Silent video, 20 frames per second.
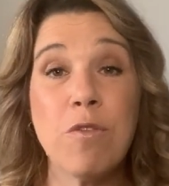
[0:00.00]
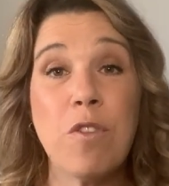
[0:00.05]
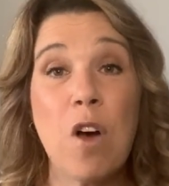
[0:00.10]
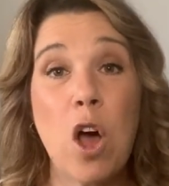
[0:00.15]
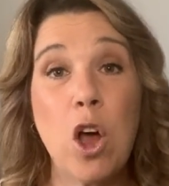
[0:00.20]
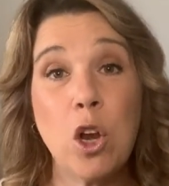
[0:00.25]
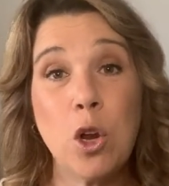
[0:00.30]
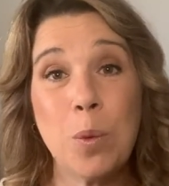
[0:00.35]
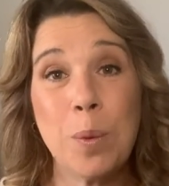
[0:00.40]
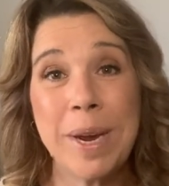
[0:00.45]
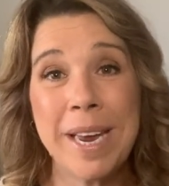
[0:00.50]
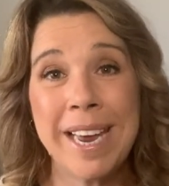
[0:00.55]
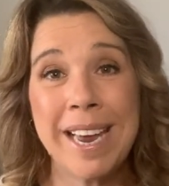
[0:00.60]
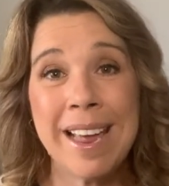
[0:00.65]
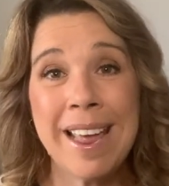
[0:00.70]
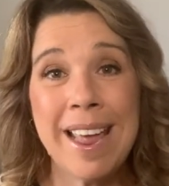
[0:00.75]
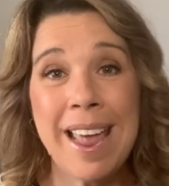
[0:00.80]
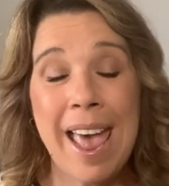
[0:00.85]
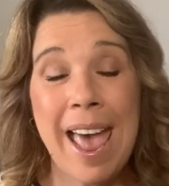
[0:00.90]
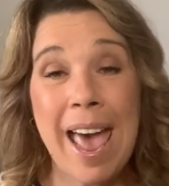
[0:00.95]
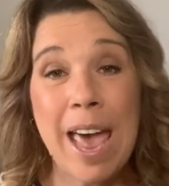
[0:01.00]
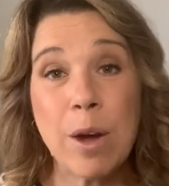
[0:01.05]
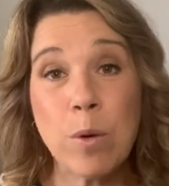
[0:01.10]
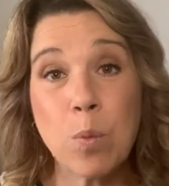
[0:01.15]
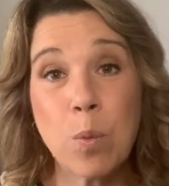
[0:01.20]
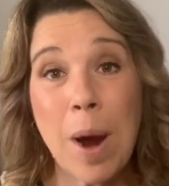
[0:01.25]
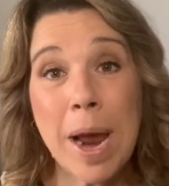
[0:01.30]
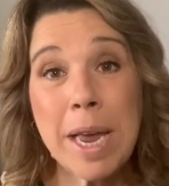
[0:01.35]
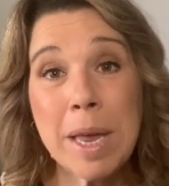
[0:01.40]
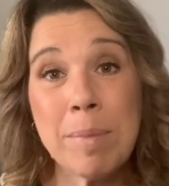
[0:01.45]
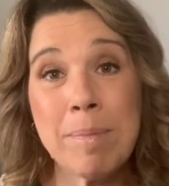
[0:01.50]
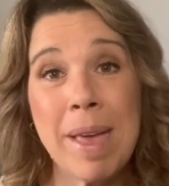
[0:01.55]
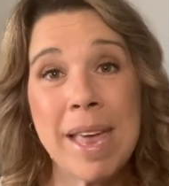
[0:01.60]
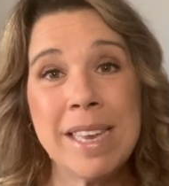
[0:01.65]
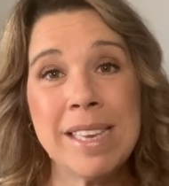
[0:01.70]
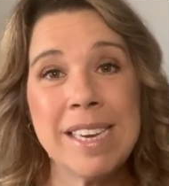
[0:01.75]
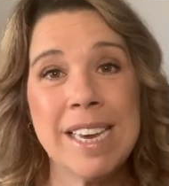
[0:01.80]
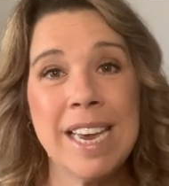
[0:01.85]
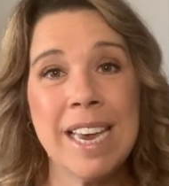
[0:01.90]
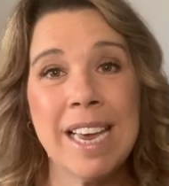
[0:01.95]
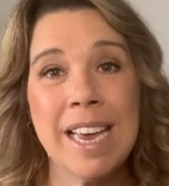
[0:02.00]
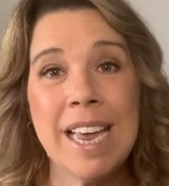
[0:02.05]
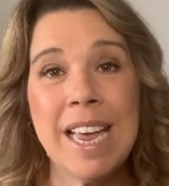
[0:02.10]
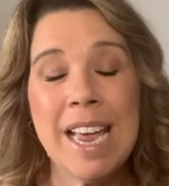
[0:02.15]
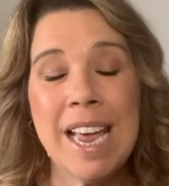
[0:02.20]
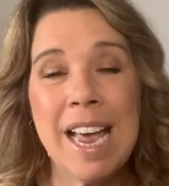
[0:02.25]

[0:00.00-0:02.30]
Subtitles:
following and recommending